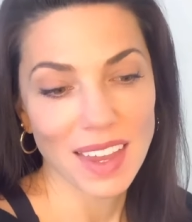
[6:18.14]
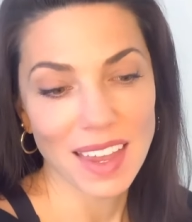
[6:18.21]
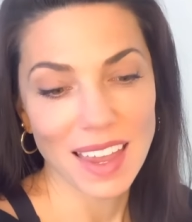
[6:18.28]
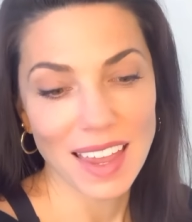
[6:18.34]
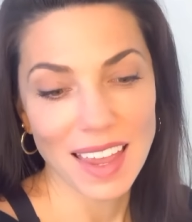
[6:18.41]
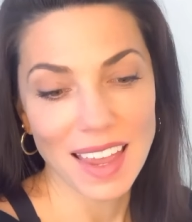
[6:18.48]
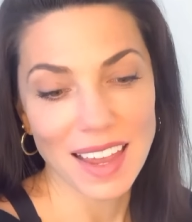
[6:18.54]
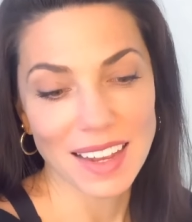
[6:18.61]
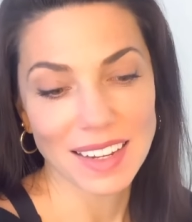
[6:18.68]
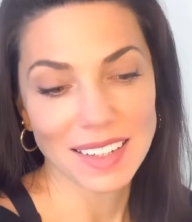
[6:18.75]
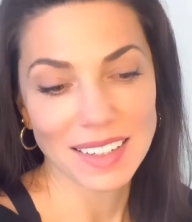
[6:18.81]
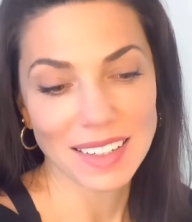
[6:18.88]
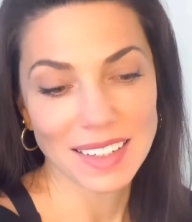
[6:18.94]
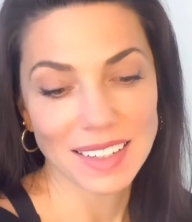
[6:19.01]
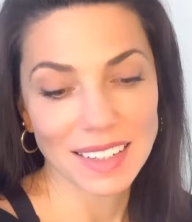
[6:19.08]

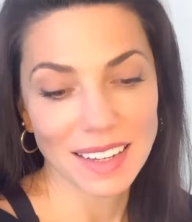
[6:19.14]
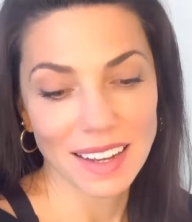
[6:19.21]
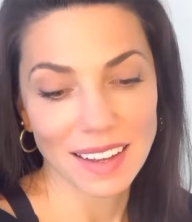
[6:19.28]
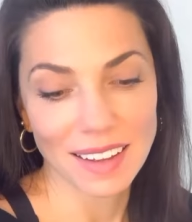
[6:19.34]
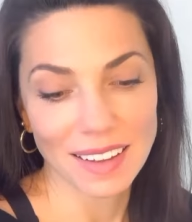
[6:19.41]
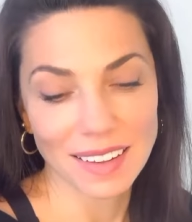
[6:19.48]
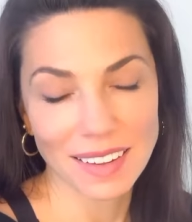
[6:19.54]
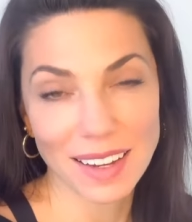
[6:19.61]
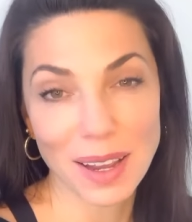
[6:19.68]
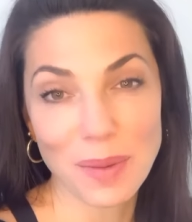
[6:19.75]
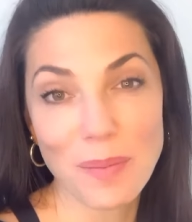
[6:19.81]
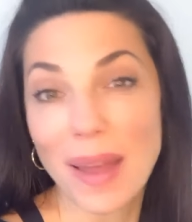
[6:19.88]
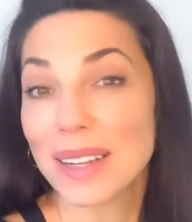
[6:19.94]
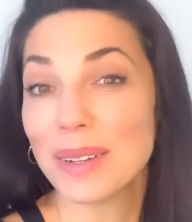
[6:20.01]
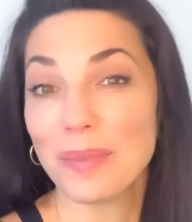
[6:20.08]
and
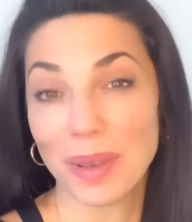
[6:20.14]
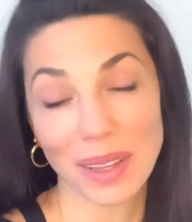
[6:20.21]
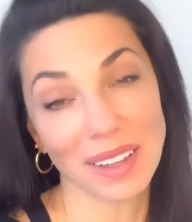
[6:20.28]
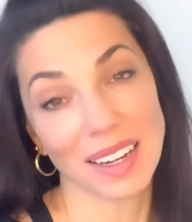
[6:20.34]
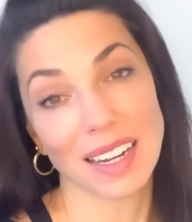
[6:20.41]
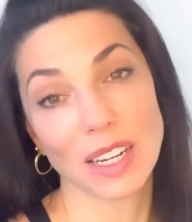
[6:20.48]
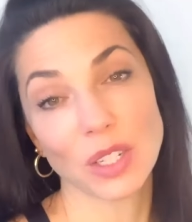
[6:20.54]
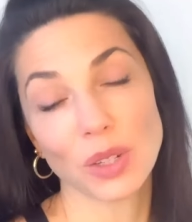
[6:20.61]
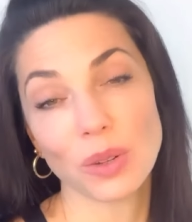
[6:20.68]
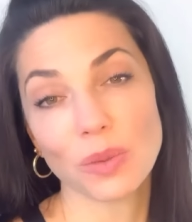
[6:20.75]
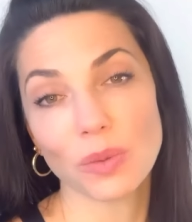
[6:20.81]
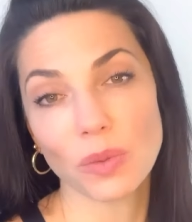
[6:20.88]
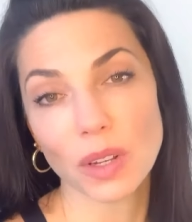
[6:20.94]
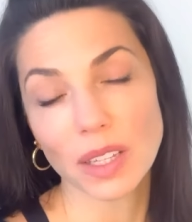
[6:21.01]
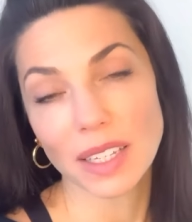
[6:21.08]
commendability to
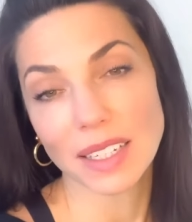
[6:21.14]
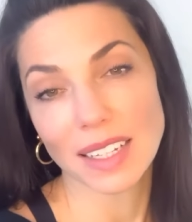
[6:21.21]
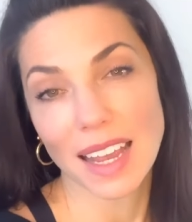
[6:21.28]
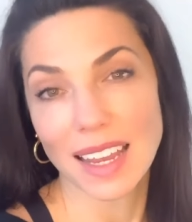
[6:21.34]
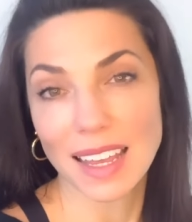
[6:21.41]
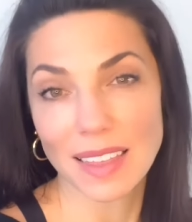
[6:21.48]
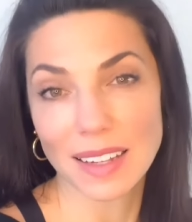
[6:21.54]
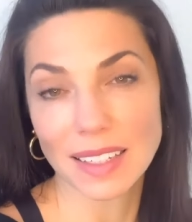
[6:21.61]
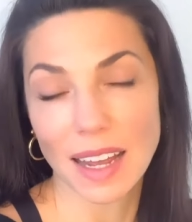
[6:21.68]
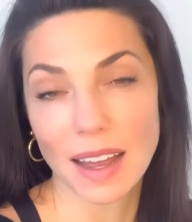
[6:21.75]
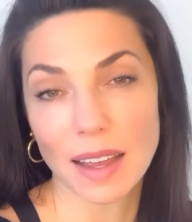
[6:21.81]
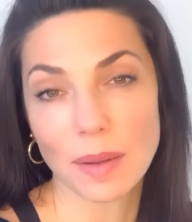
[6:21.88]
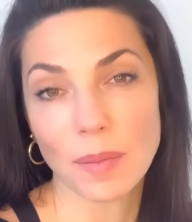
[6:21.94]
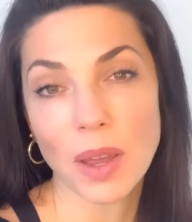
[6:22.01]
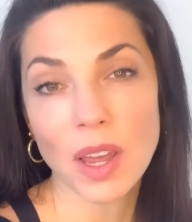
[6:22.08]
really taking the
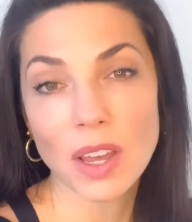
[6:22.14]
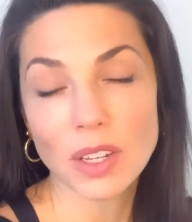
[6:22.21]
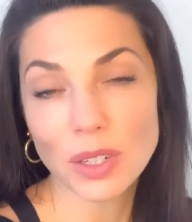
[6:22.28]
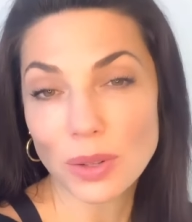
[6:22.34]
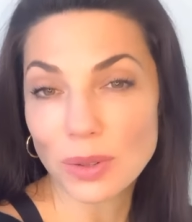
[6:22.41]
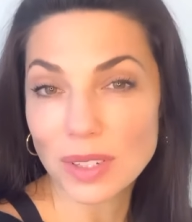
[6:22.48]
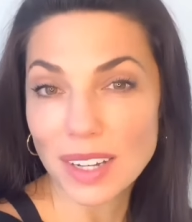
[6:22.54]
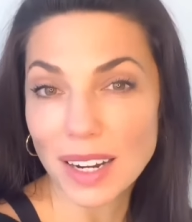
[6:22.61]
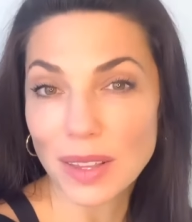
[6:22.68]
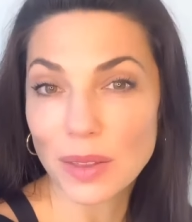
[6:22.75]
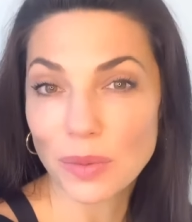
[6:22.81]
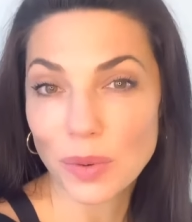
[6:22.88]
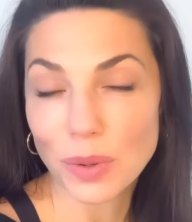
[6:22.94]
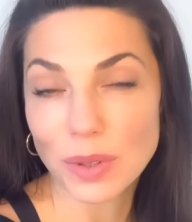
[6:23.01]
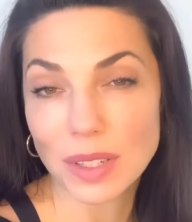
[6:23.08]
time to study the
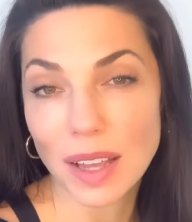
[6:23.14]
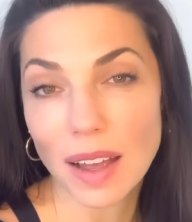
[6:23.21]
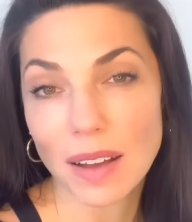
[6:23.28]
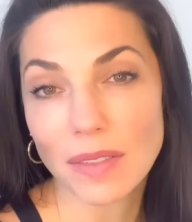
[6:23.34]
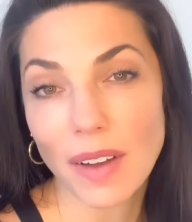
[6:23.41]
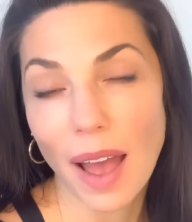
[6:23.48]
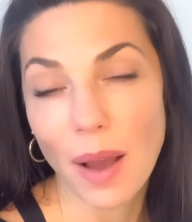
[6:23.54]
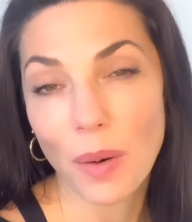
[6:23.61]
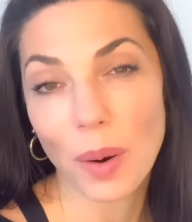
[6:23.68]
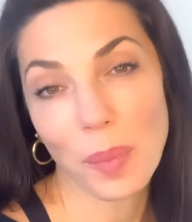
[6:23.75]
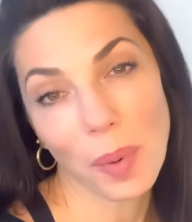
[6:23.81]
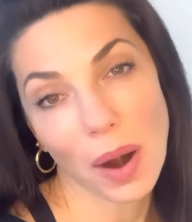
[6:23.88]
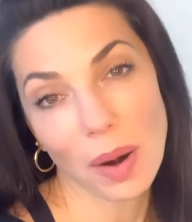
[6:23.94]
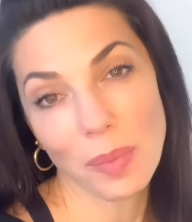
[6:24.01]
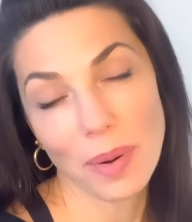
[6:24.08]
roots of our
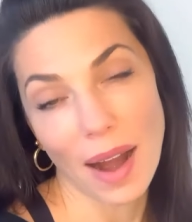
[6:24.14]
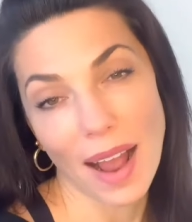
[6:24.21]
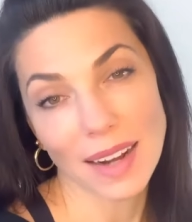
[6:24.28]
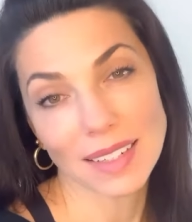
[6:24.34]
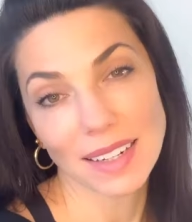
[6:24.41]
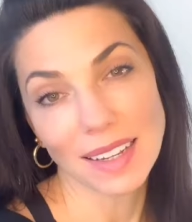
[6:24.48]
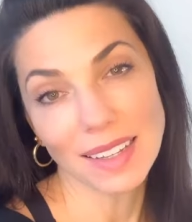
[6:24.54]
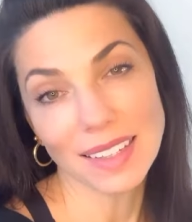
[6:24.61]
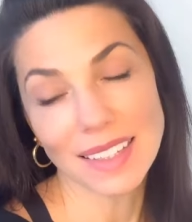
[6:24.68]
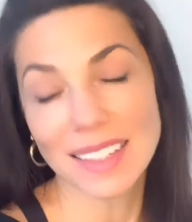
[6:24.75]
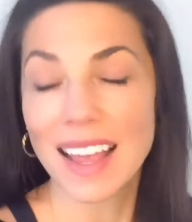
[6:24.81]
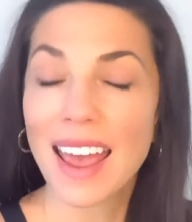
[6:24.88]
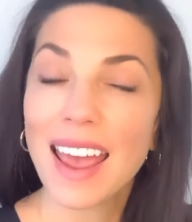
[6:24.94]
bar practice.